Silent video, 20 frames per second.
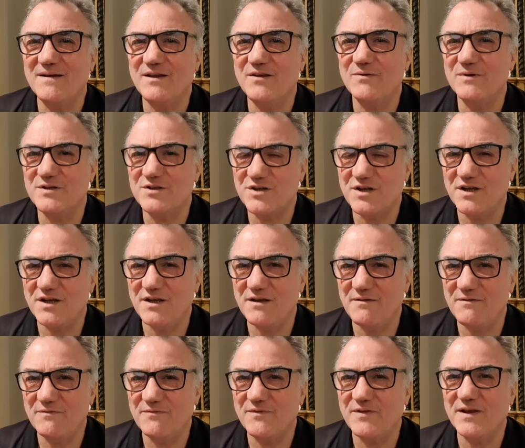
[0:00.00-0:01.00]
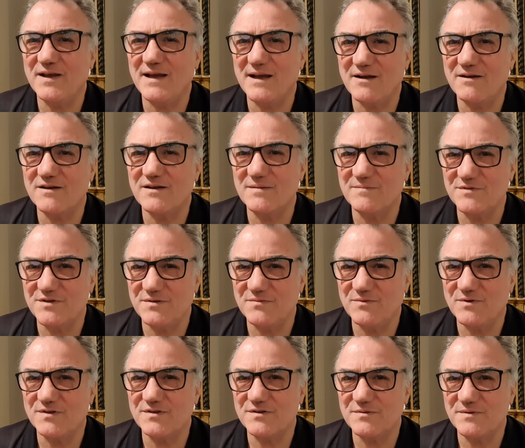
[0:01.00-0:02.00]
you achieve the outcomes you
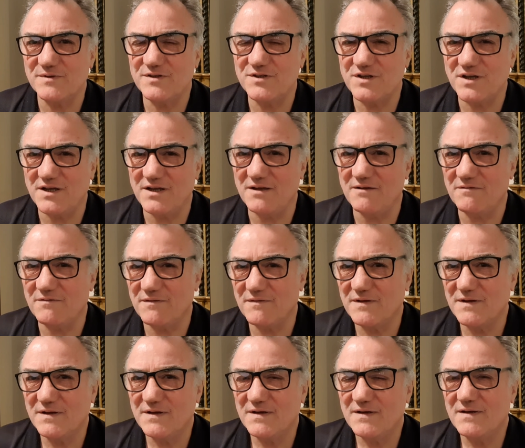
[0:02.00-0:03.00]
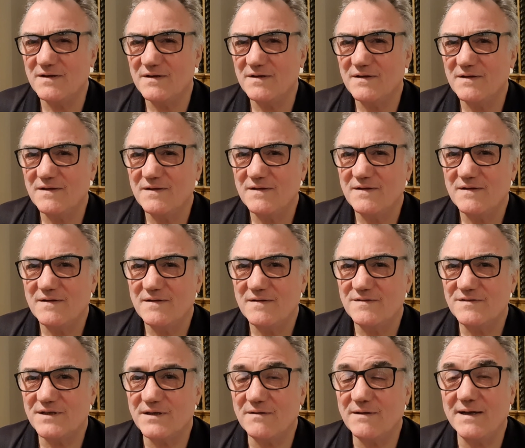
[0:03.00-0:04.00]
want to achieve.
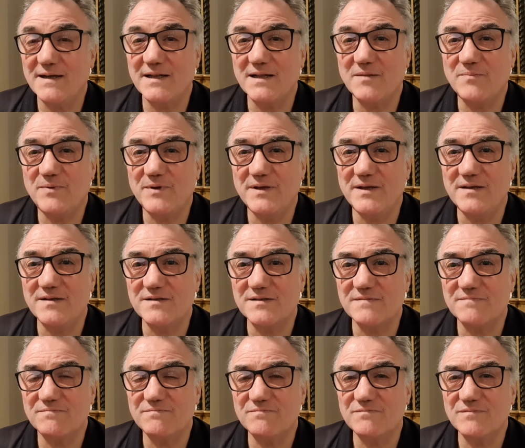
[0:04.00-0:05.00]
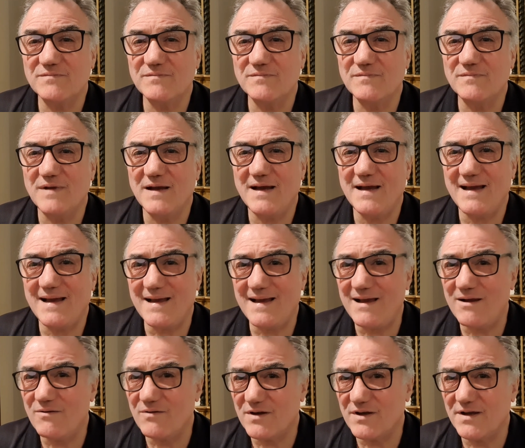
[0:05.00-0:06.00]
So NLP is
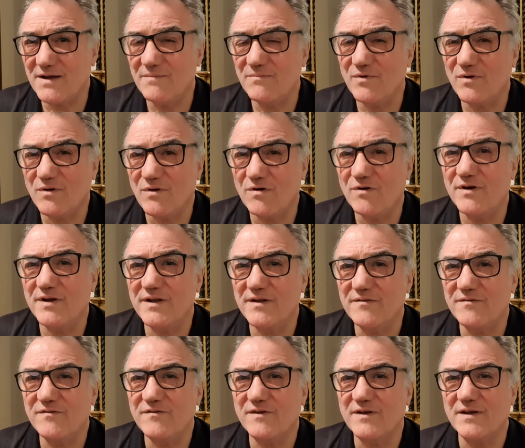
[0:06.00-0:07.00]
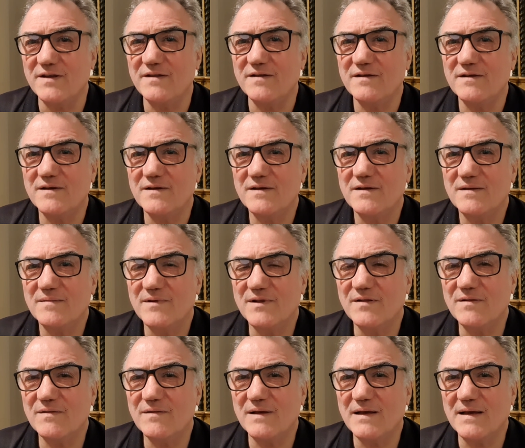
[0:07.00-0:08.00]
outcome oriented.
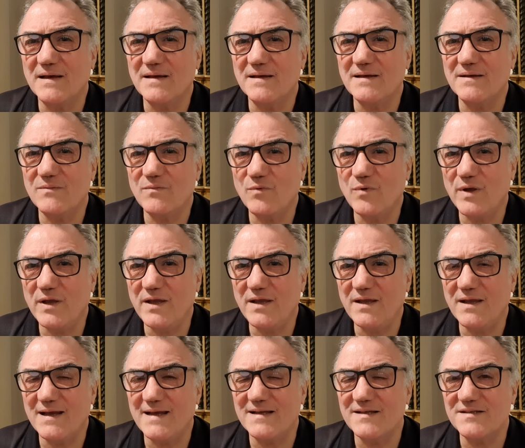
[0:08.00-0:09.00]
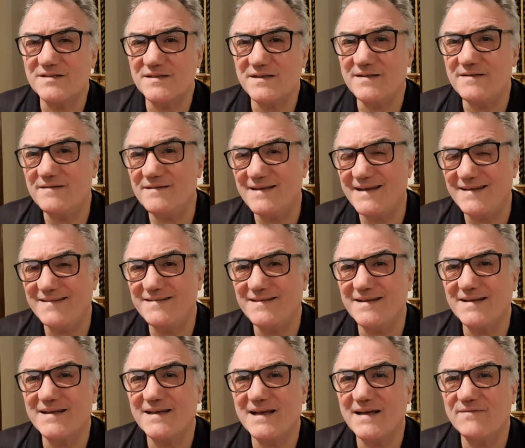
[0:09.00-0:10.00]
We at
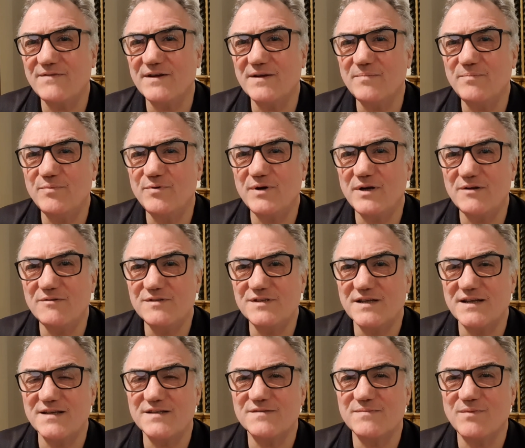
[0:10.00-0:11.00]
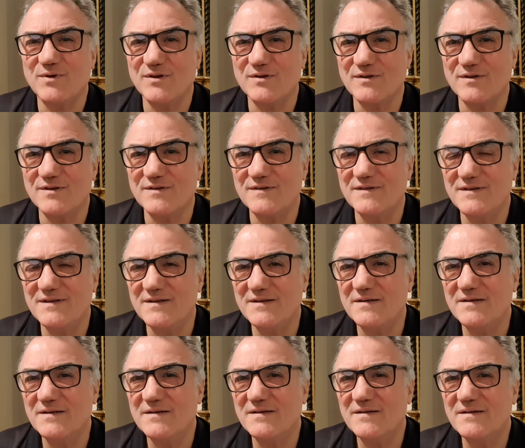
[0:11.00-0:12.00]
Zetetic have a process model
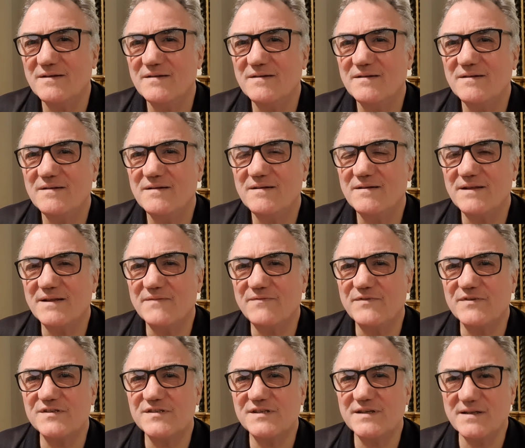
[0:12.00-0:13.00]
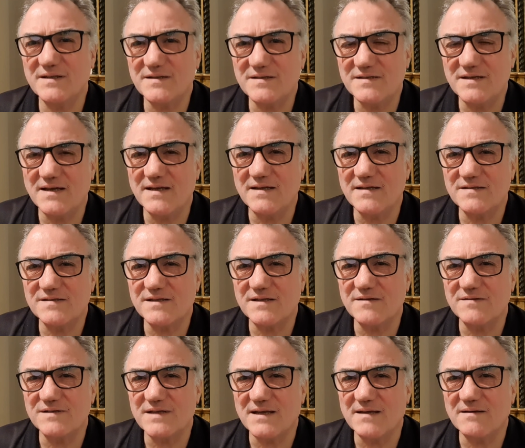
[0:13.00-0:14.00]
that facilitates
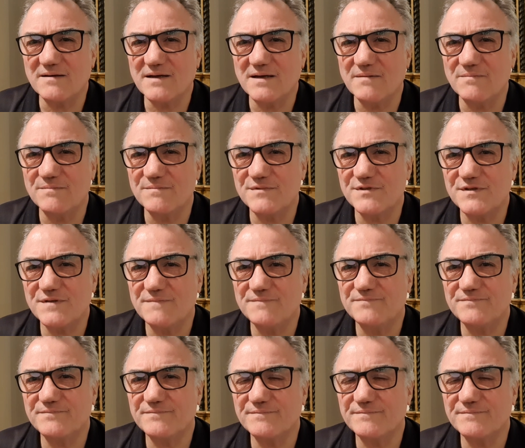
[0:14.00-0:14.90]
those outcomes.